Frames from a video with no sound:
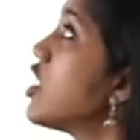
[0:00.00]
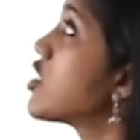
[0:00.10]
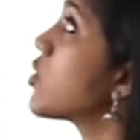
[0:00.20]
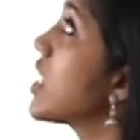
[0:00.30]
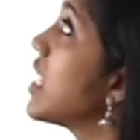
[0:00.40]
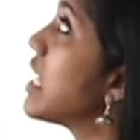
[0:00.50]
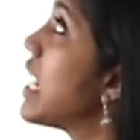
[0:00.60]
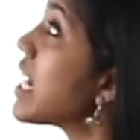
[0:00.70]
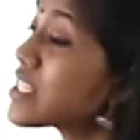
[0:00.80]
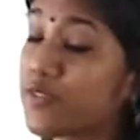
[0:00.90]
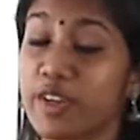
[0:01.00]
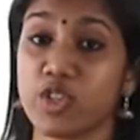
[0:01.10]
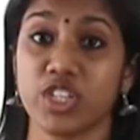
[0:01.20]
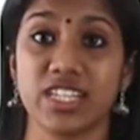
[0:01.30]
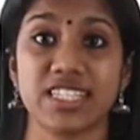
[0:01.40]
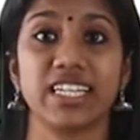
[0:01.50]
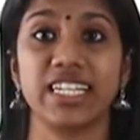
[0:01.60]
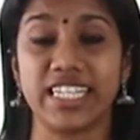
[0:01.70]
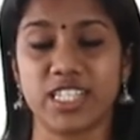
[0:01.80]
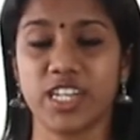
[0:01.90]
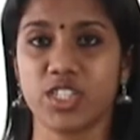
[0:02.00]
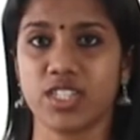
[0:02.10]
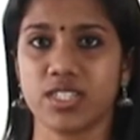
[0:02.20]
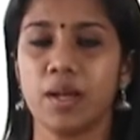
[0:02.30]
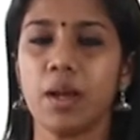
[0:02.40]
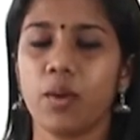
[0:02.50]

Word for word: So the last function is discussions.